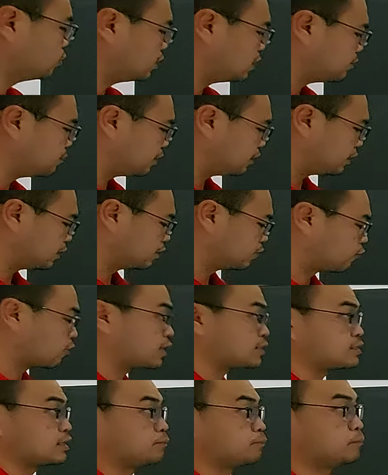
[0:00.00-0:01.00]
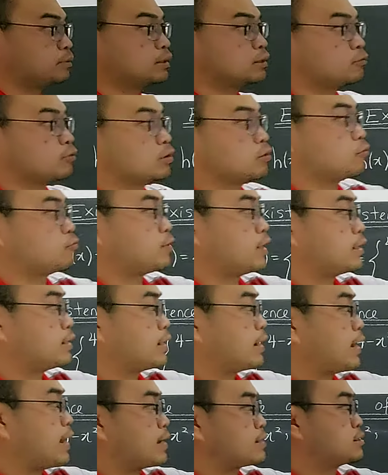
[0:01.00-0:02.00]
limit here, for example, you want to find
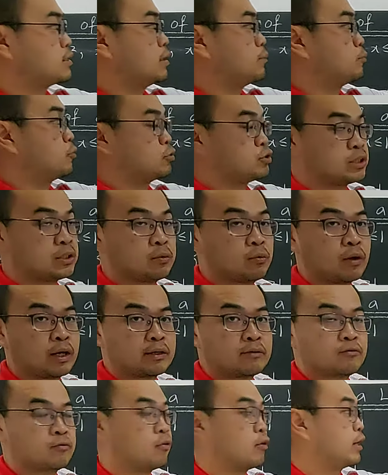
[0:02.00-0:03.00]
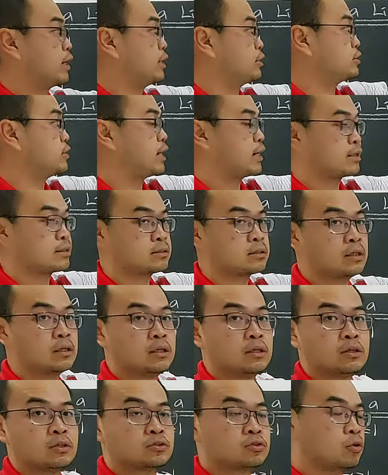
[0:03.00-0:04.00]
the x approaching 1 for hx.
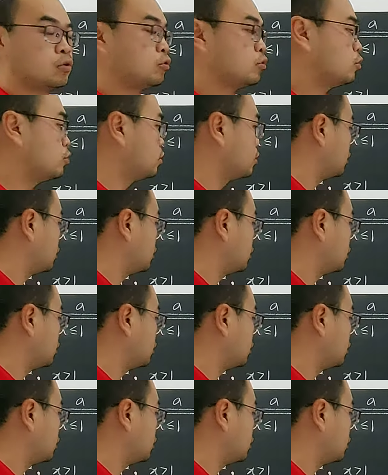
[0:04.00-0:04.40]
So